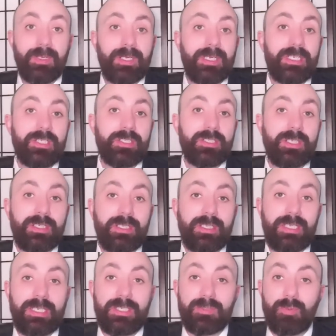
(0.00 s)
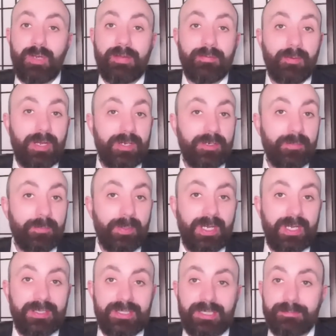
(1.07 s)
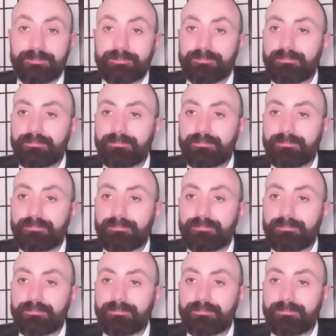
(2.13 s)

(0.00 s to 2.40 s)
and his referendum party.